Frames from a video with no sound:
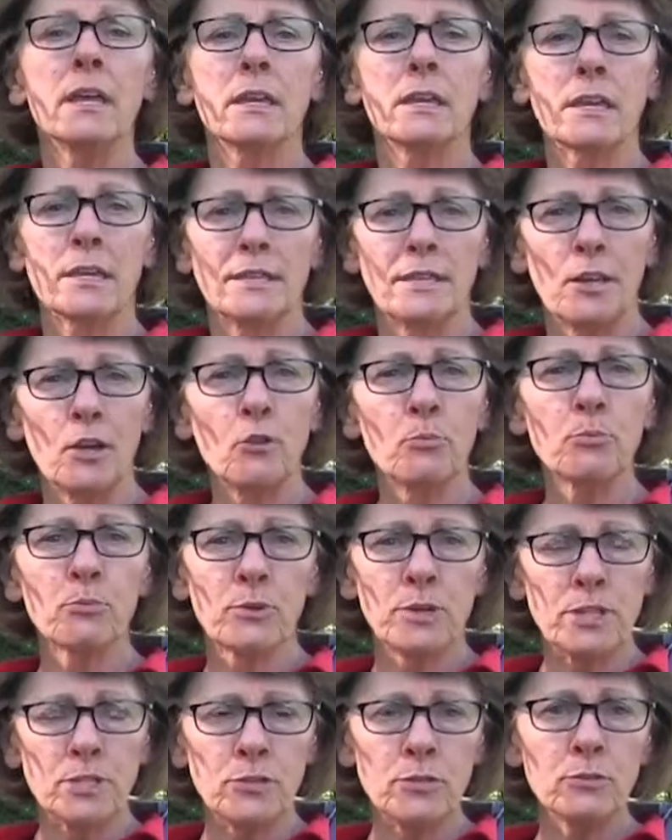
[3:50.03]
can help
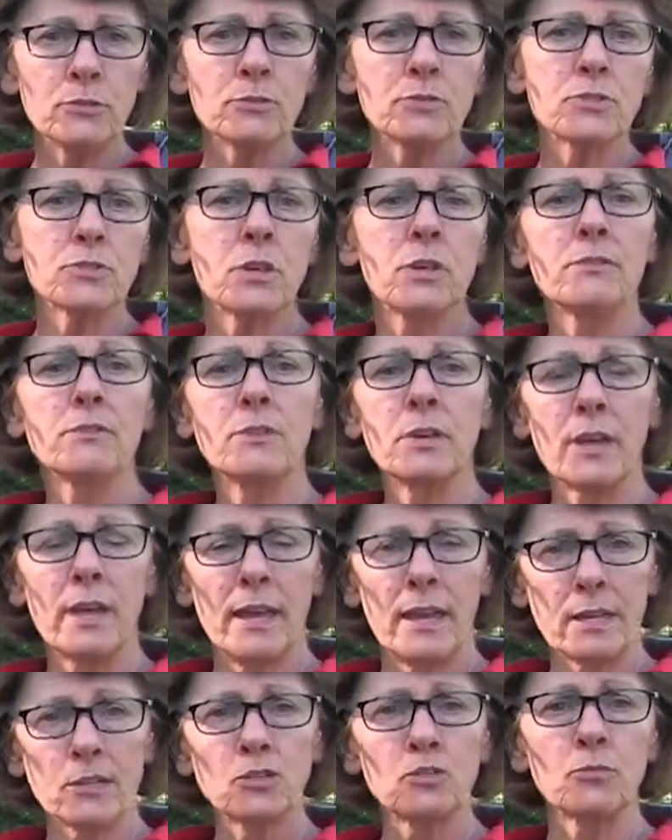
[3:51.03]
reduce the
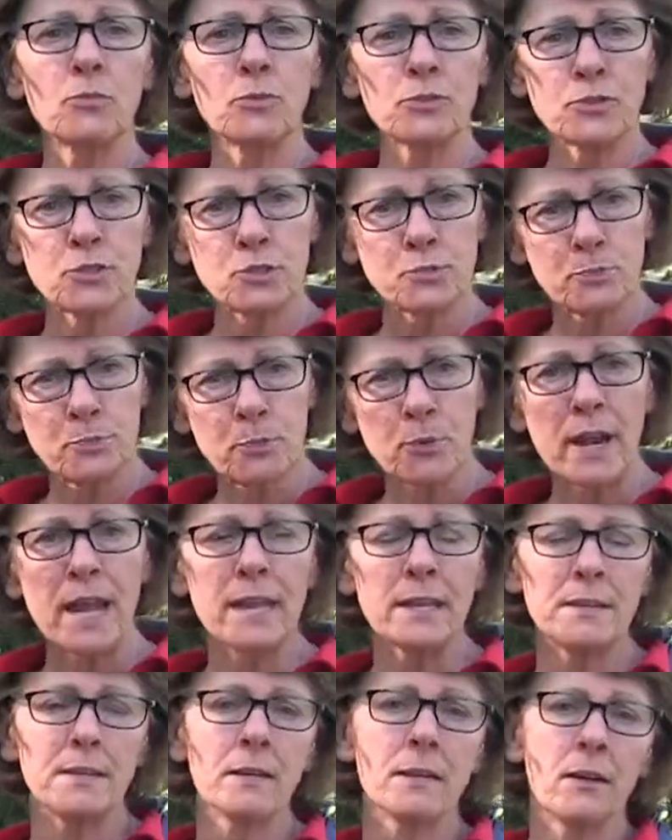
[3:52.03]
actual
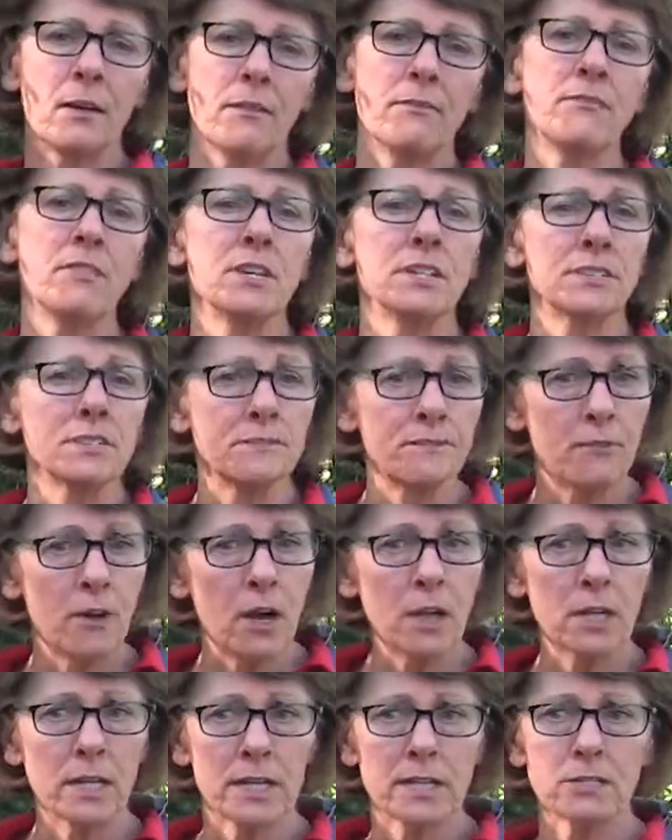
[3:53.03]
spread of this
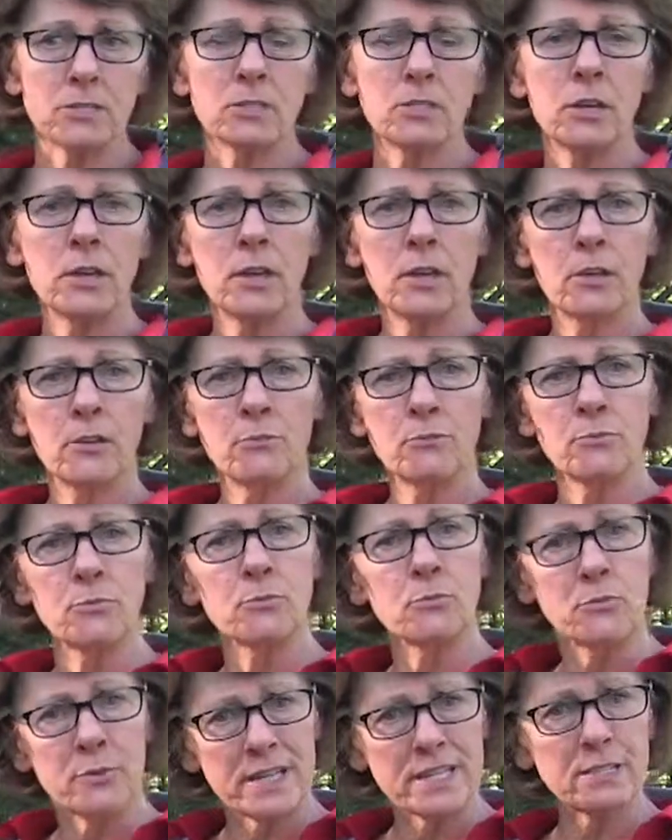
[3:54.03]
fungus through
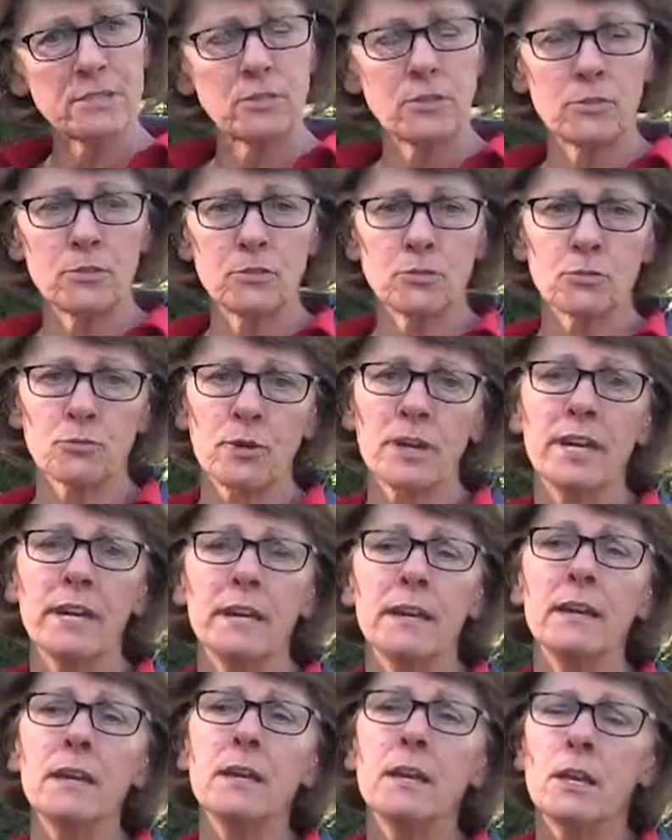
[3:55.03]
the rest of the tree.